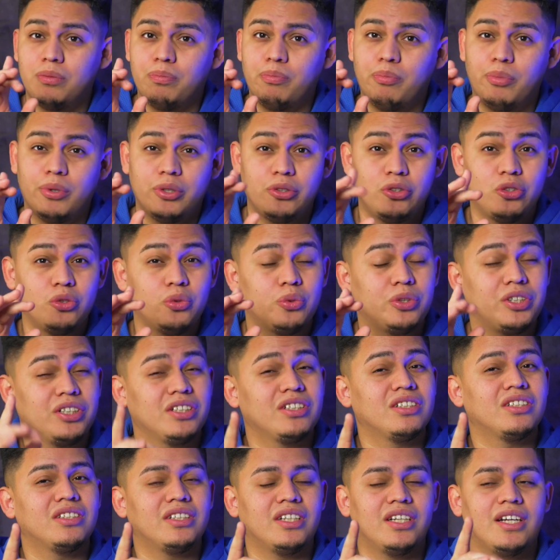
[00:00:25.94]
but to an
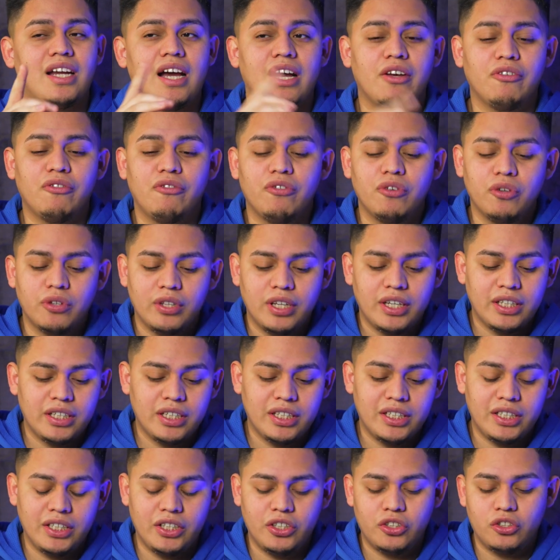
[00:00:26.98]
extent. I feel
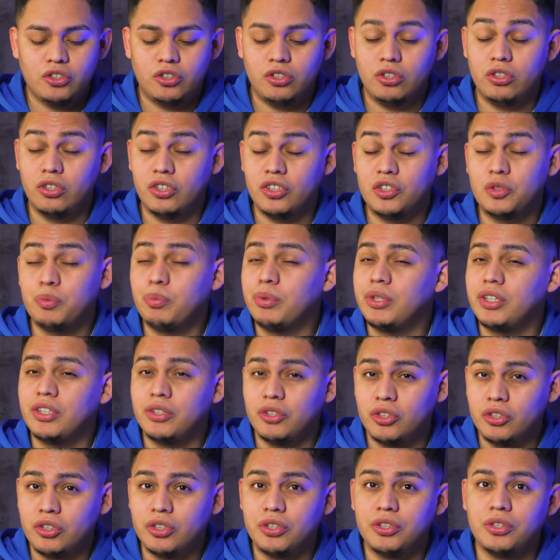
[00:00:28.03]
like gear does play a
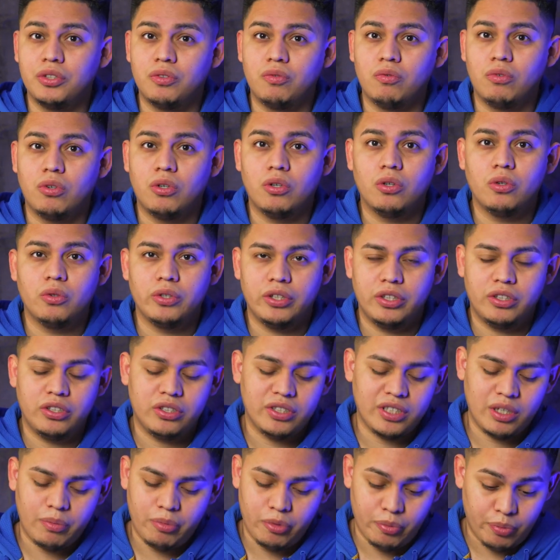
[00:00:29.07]
certain role in the
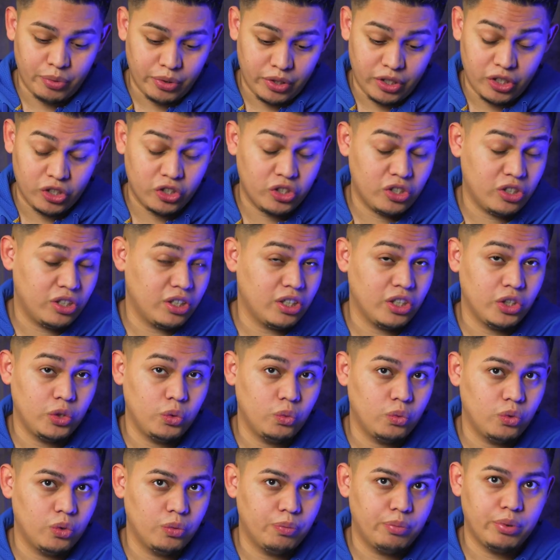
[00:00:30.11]
type of production that you
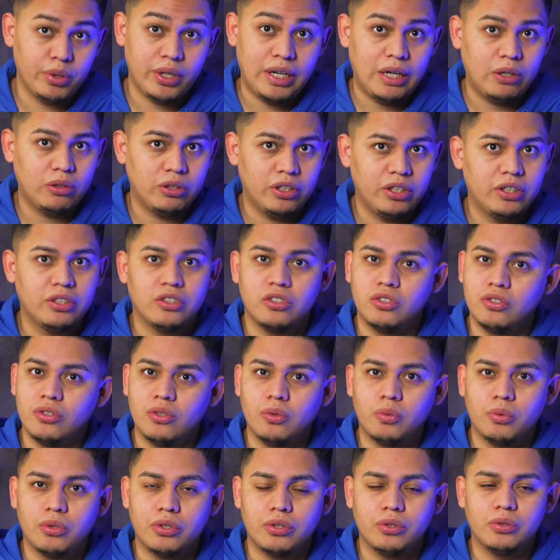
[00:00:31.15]
will put out there into the
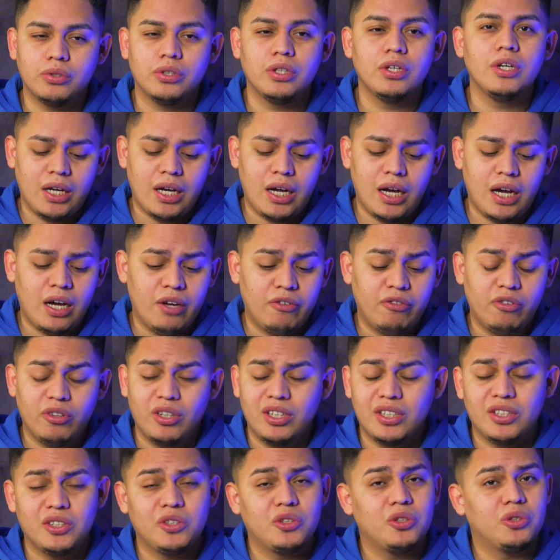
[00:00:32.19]
world. I feel
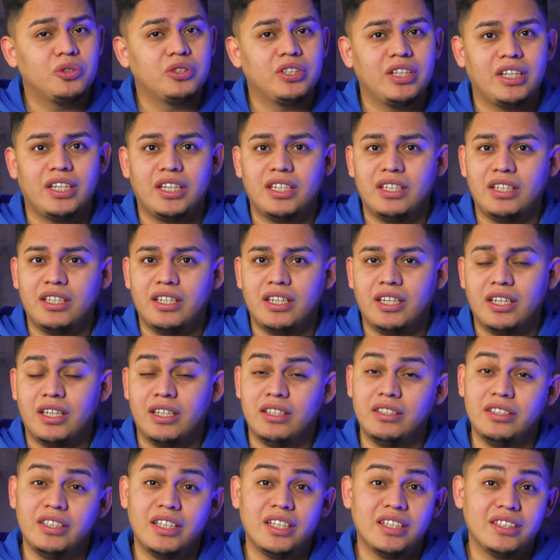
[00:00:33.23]
like it goes hand in
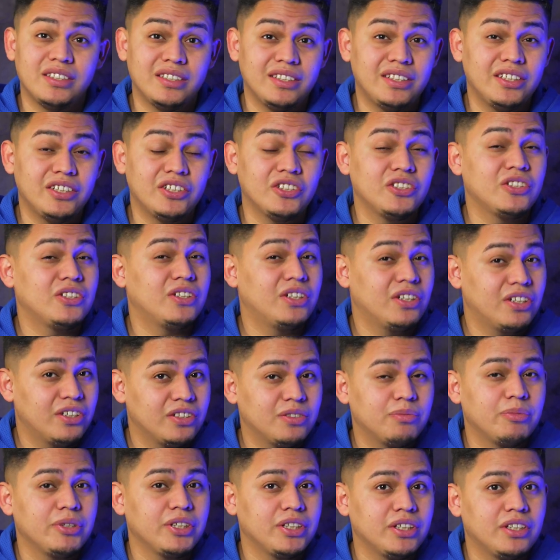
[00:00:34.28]
hand. Yes, gear
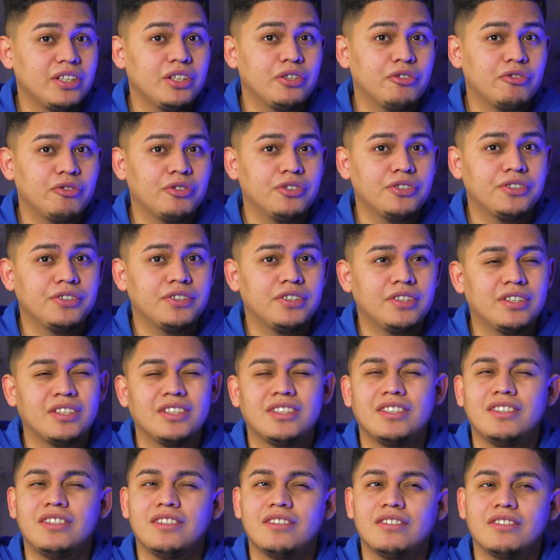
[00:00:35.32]
does make a difference.
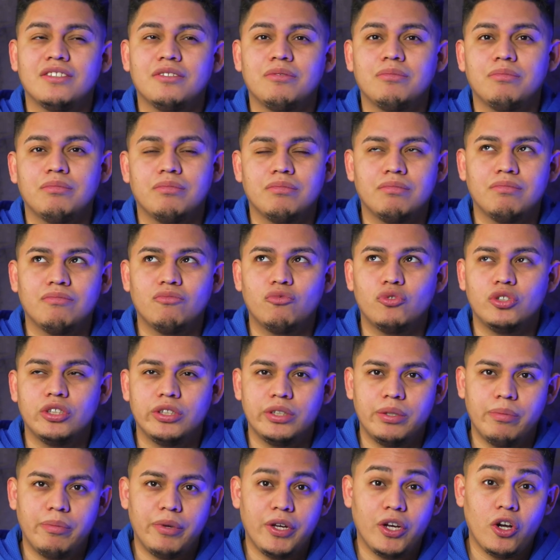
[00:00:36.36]
It doesn't
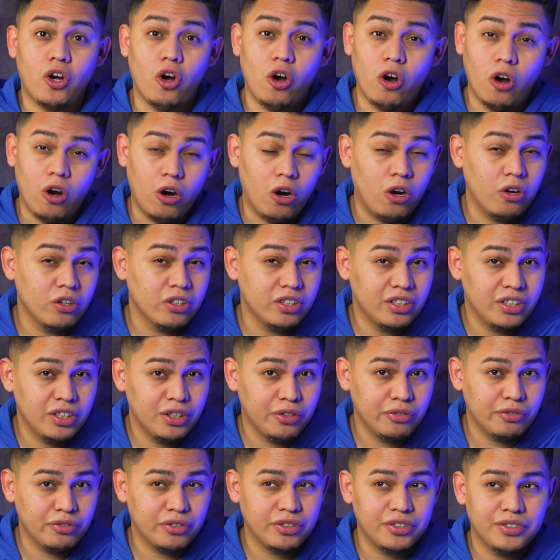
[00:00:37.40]
really make all the
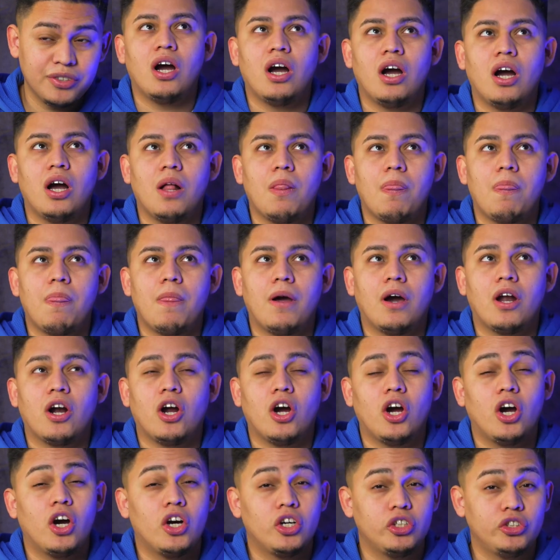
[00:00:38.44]
difference. Not
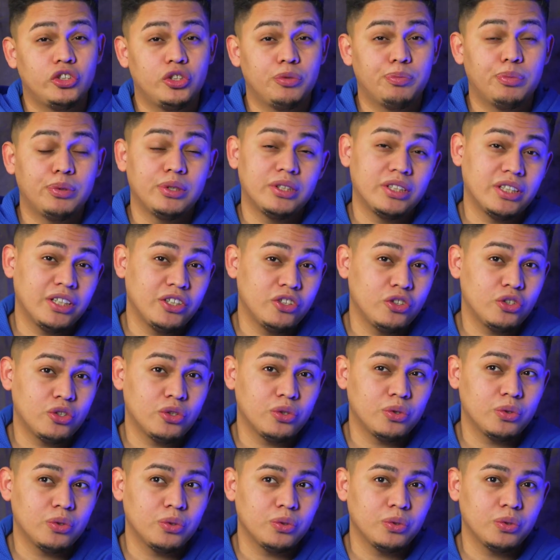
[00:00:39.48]
100%
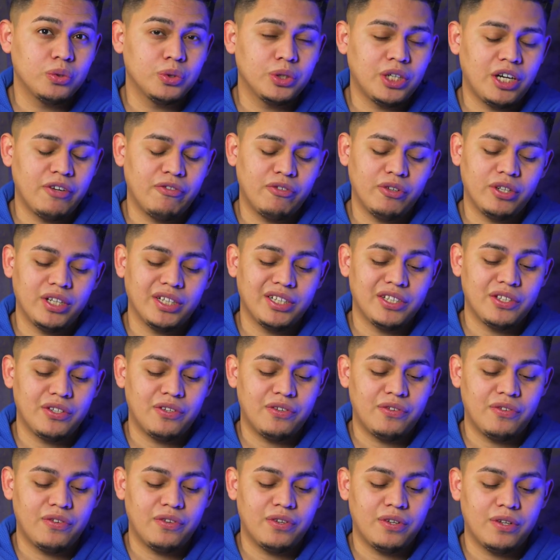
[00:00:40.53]
true. I feel like
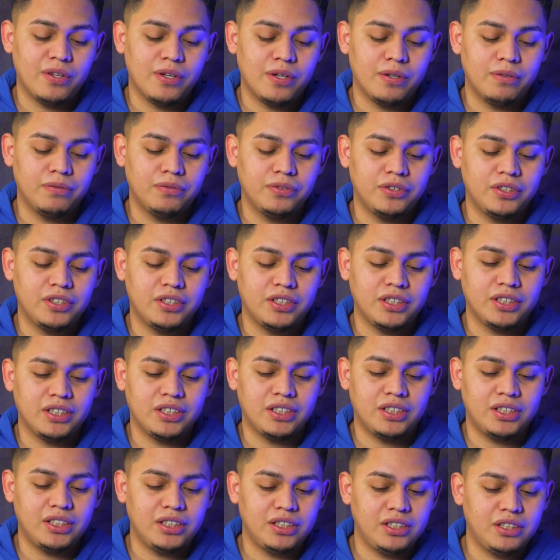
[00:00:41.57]
it's
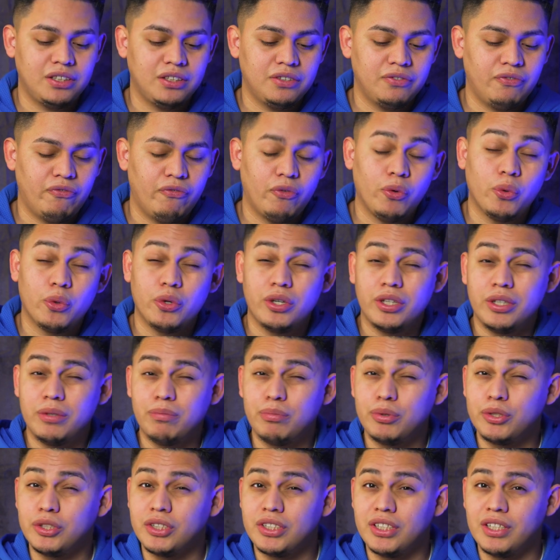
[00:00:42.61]

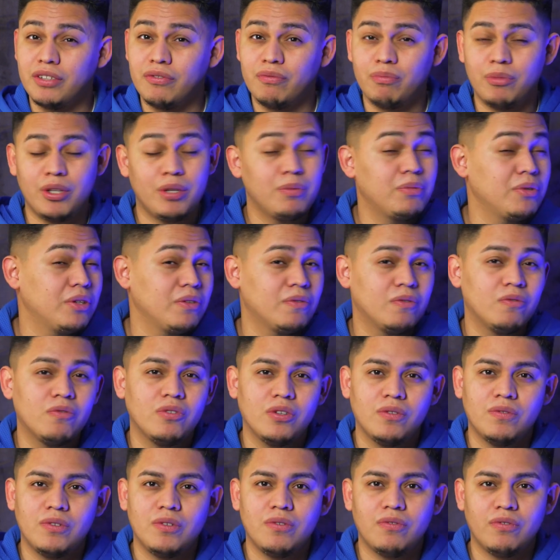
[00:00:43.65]
60-40%, maybe even
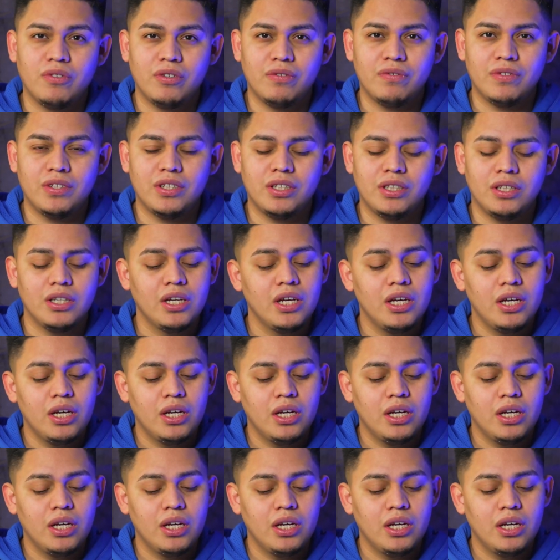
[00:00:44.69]
50-50.